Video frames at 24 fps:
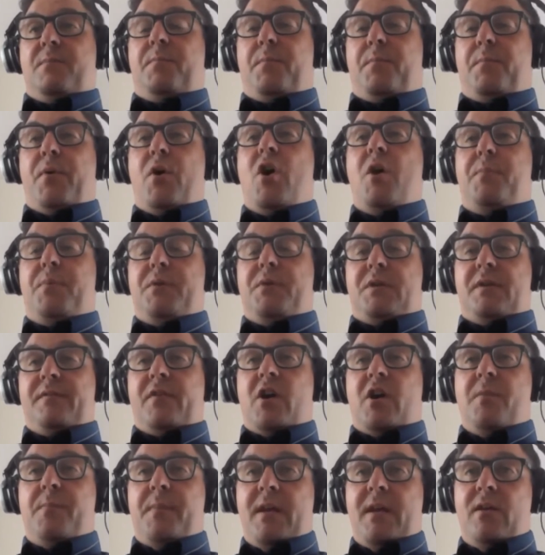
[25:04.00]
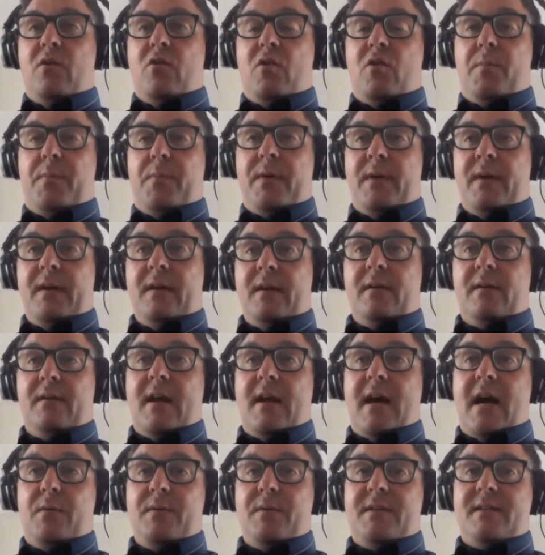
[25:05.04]
the purpose of IAB Europe
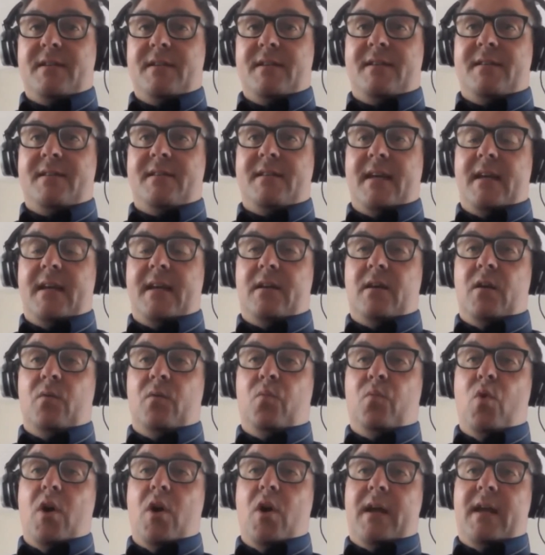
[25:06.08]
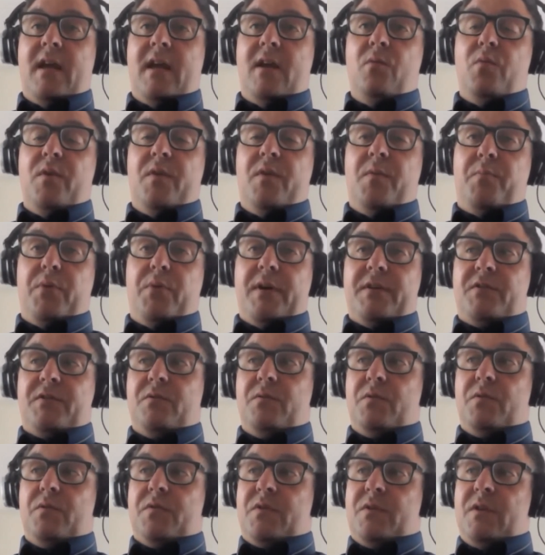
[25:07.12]
now, is to sit and work in with
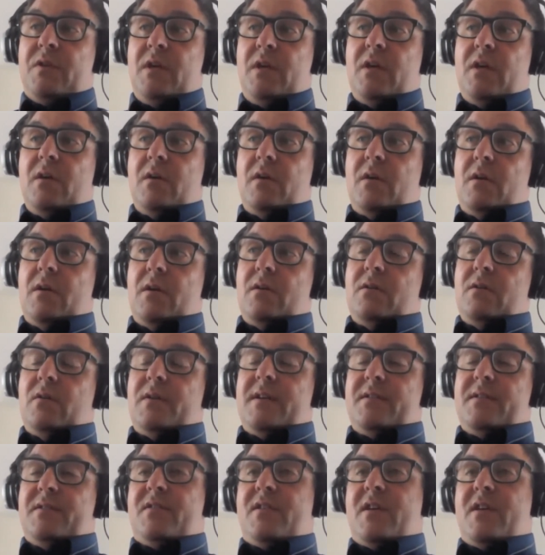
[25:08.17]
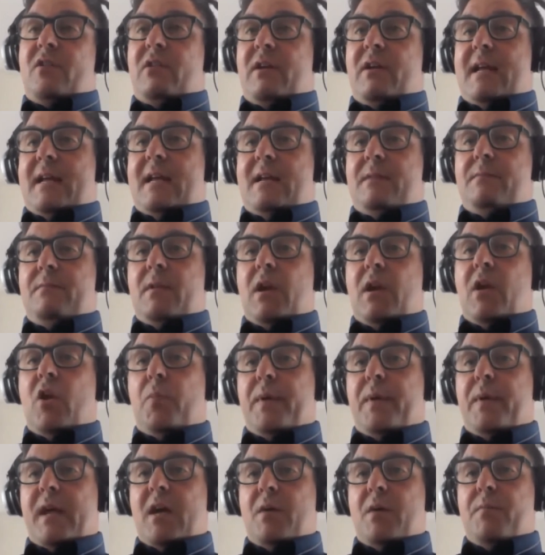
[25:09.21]
Brussels, not necessarily
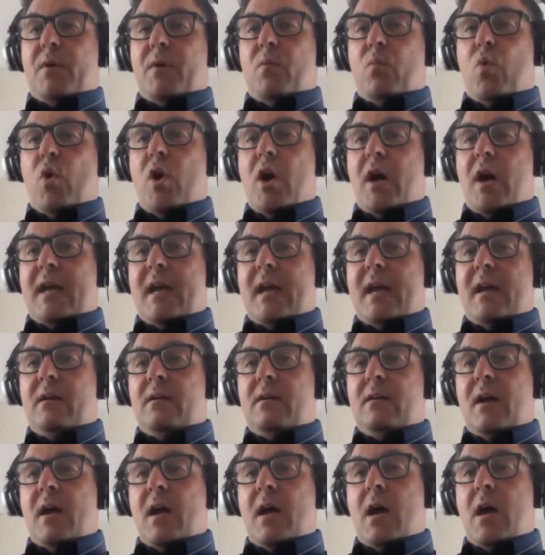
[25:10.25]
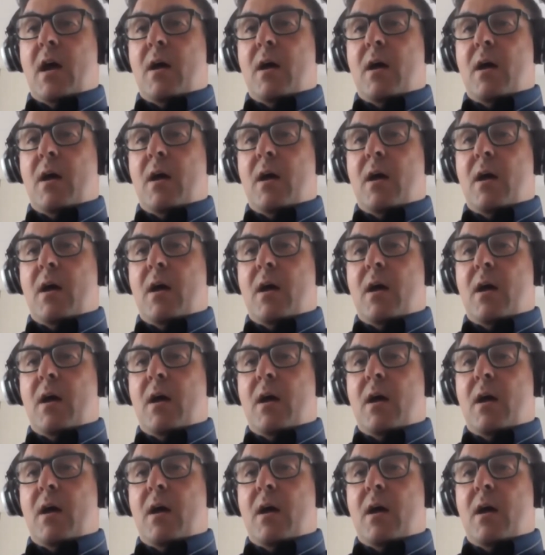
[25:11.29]
lobbying, but working